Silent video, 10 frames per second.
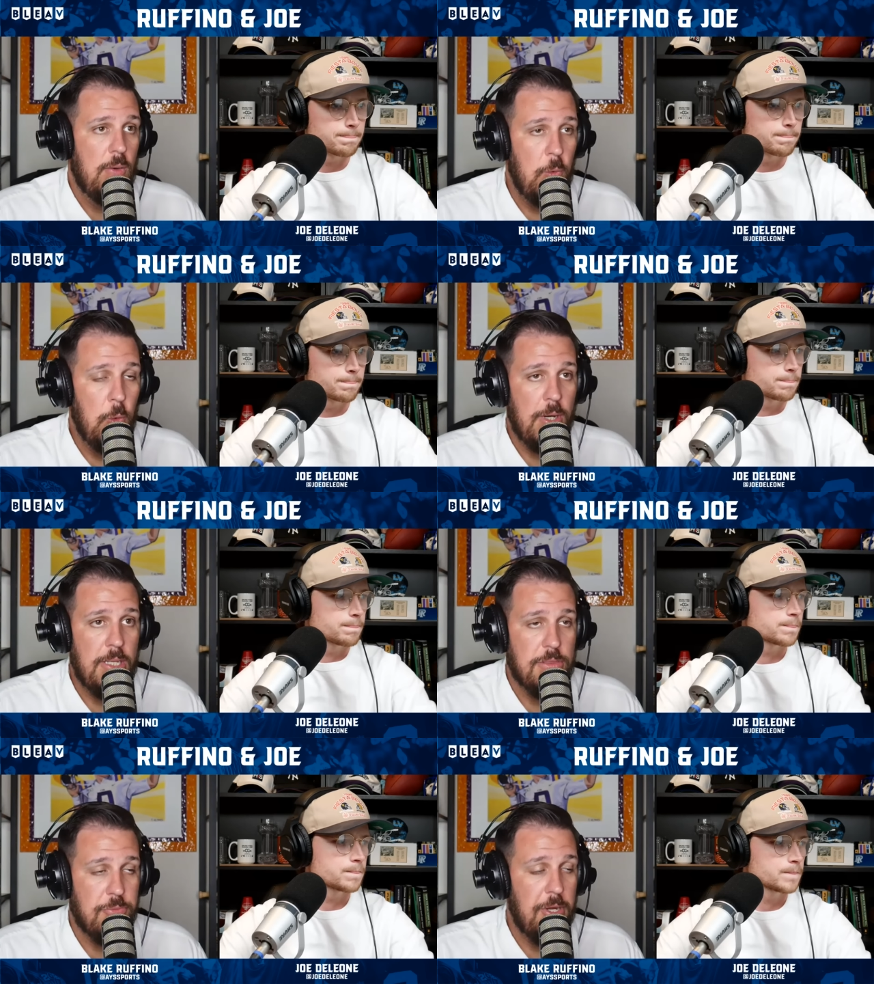
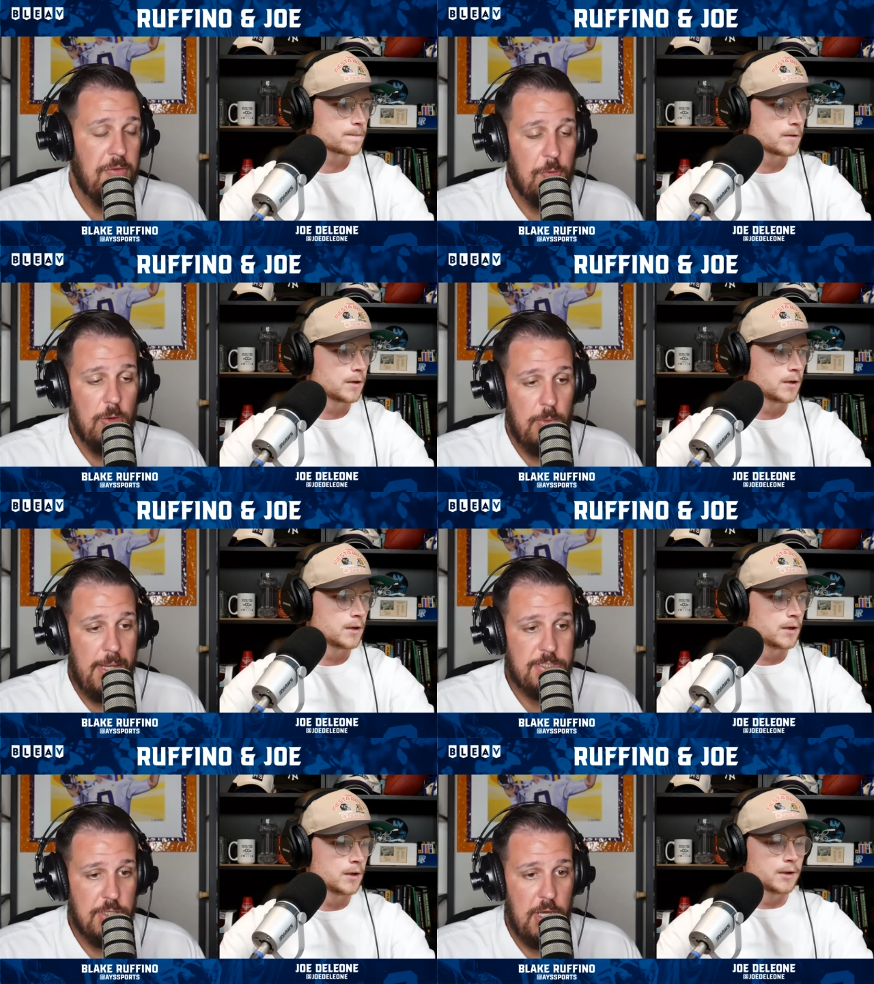Speaker 1: Oregon three or four
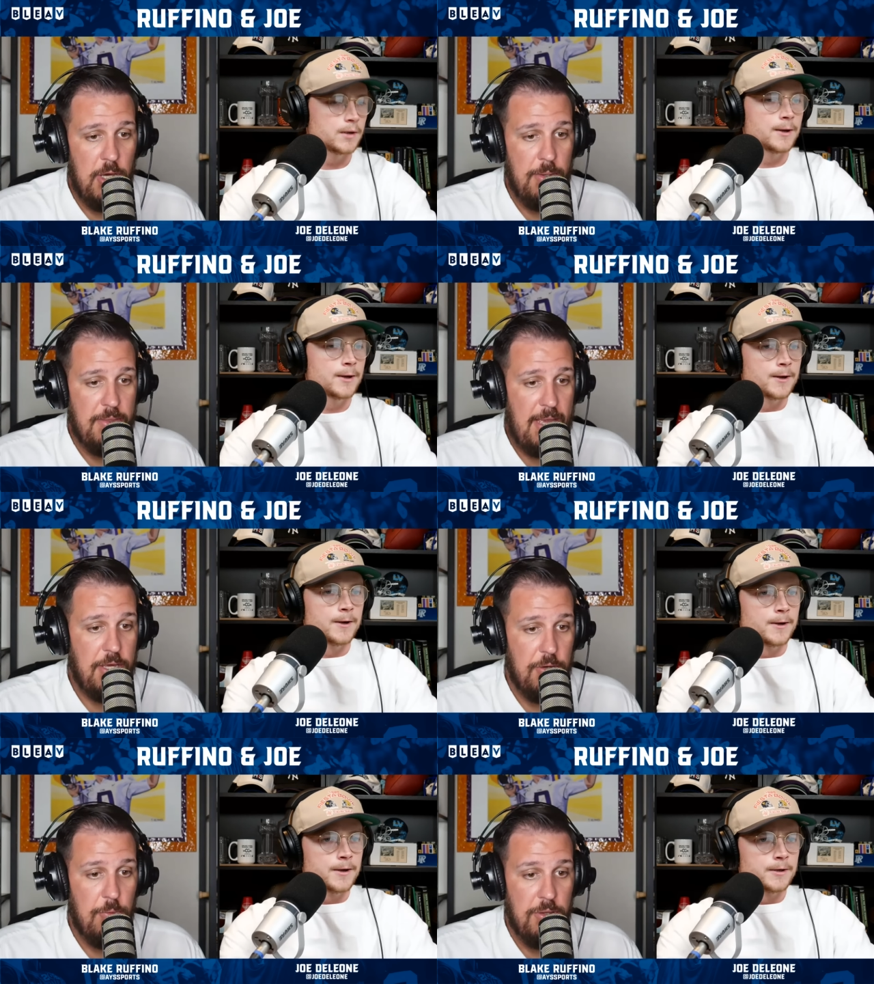weeks ago and they
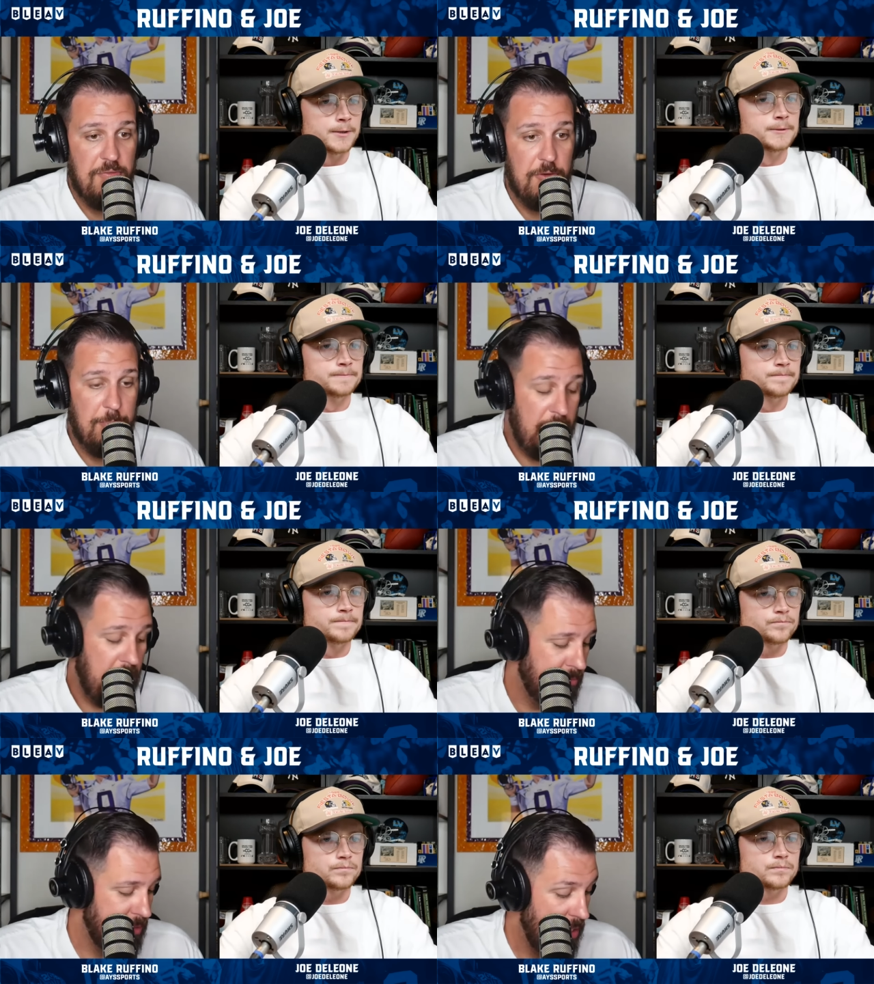couldn't run the
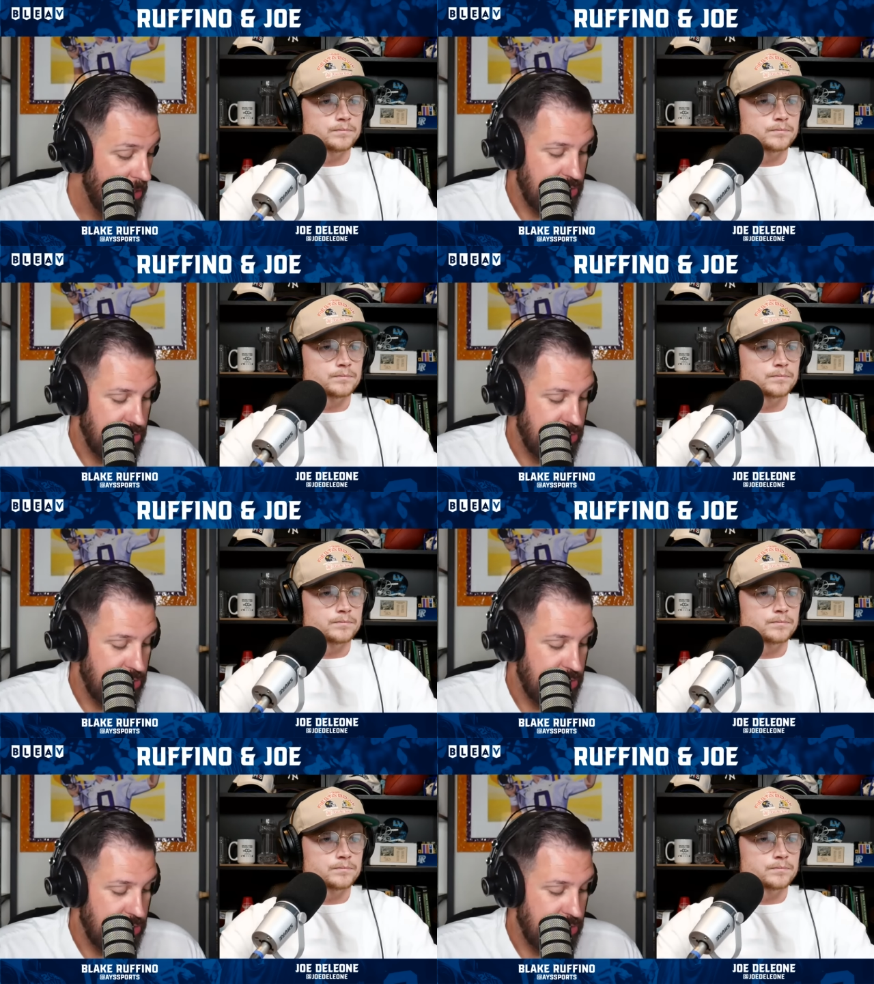football,